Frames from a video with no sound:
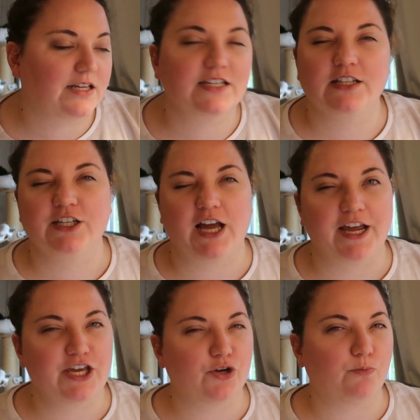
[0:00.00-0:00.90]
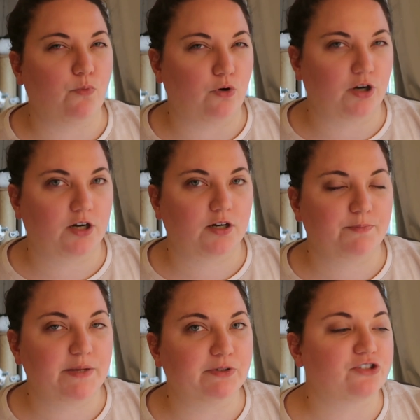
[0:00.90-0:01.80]
until I hear more
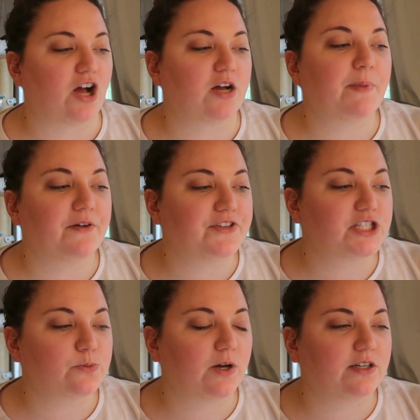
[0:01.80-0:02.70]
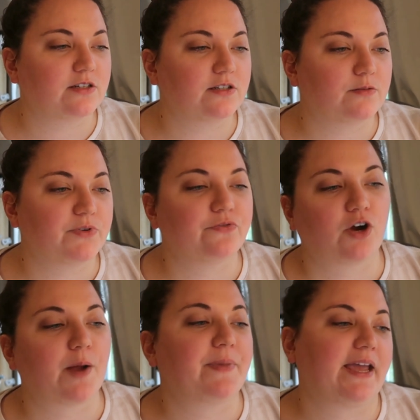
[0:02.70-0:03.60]
people talk about this one
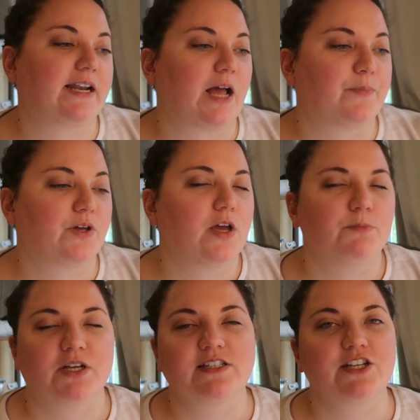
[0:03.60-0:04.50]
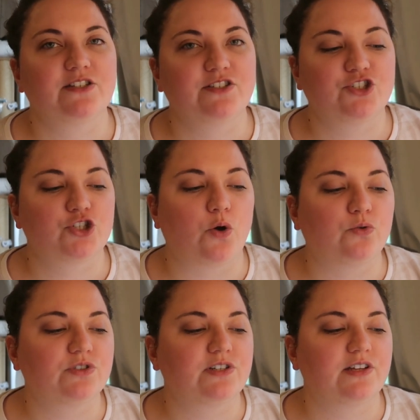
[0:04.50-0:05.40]
before I pick it up, because I
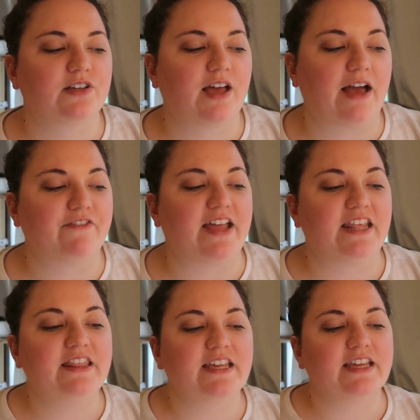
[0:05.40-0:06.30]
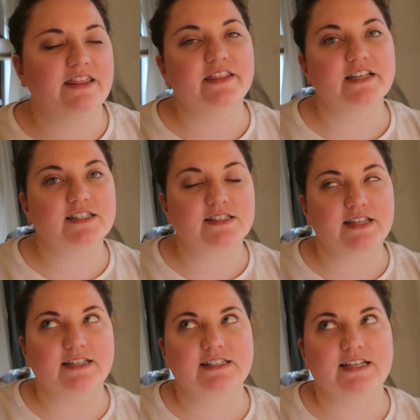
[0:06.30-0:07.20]
don't have anything in this
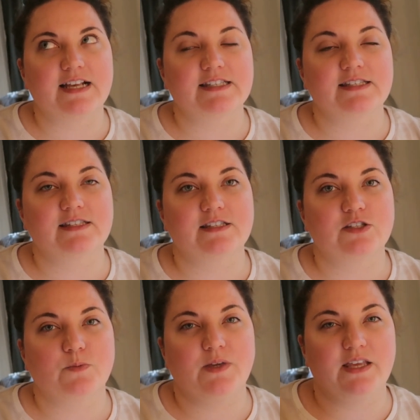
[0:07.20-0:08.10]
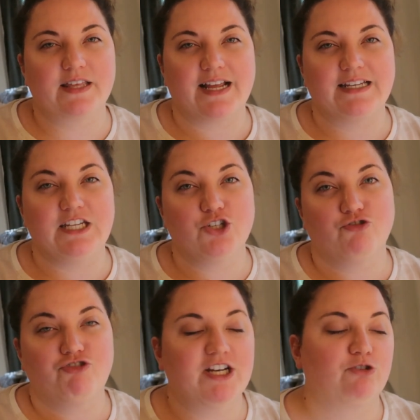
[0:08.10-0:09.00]
that says to me that I need
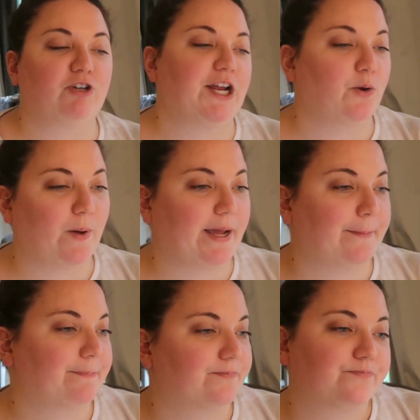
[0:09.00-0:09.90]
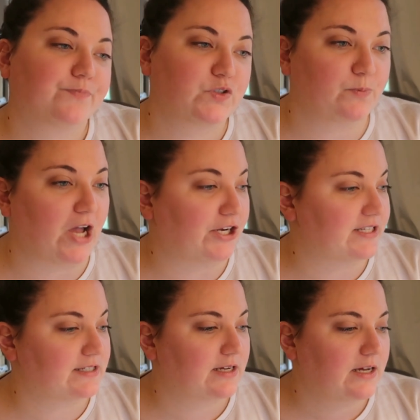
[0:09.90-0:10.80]
to read it right away. to be
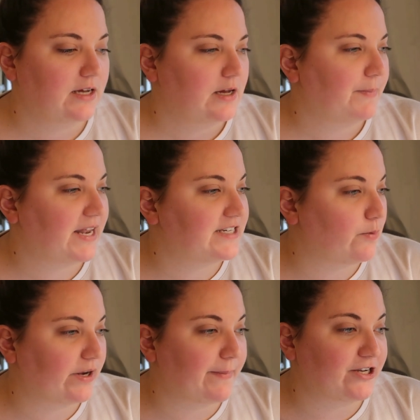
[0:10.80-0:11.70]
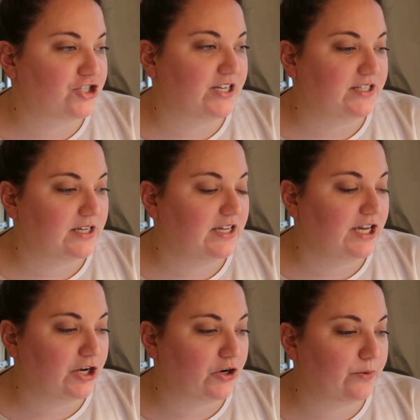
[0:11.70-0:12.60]
honest. But I did want to mention it
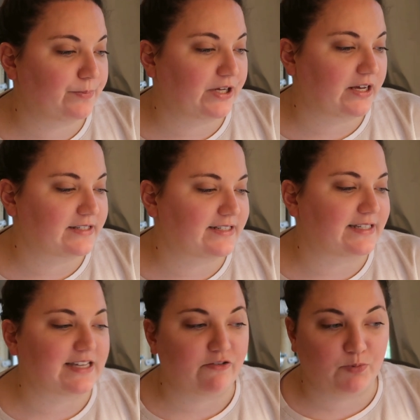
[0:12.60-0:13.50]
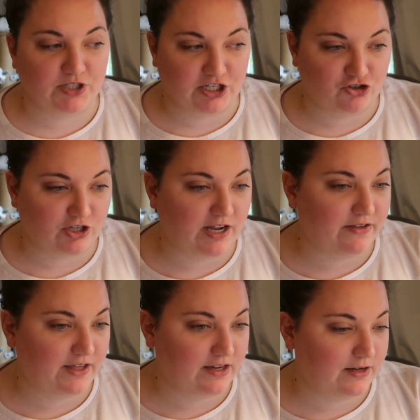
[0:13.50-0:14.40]
here because it does have potential, I
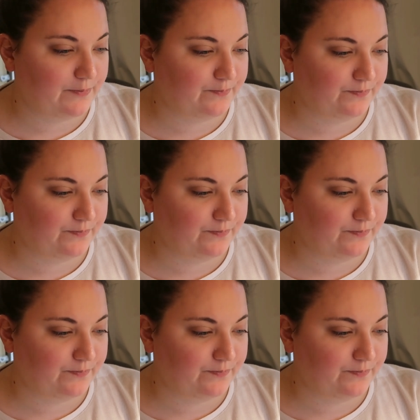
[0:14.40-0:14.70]
think.